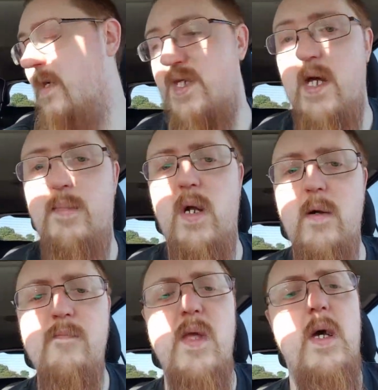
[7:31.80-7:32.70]
messed up here.
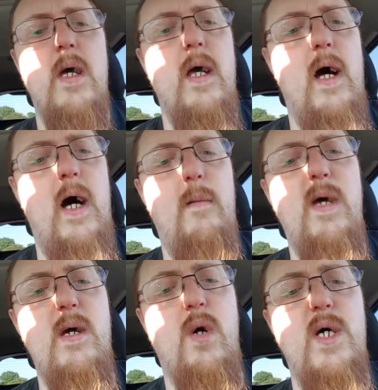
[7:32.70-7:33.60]
Um, but
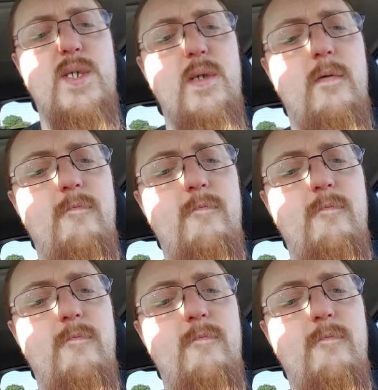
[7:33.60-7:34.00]
anyways,